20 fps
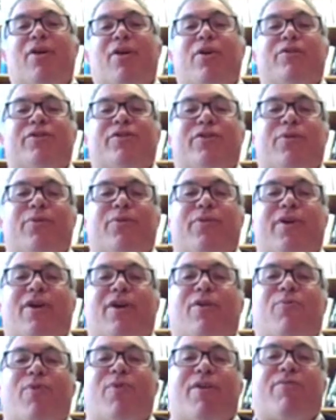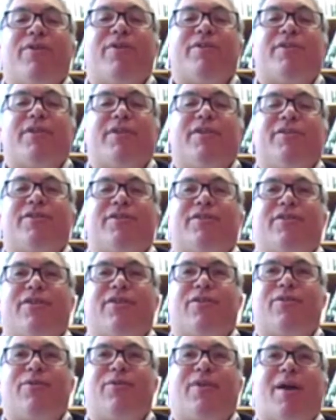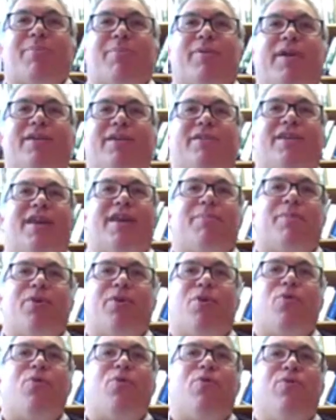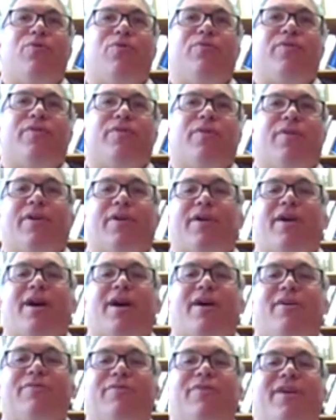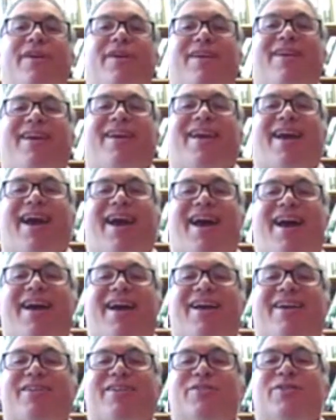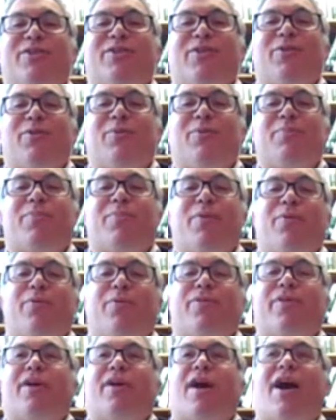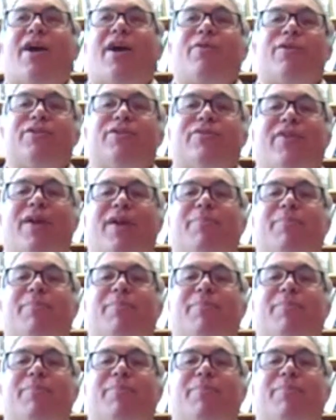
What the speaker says: But also there are references to that place name Cove or Cove to both Irish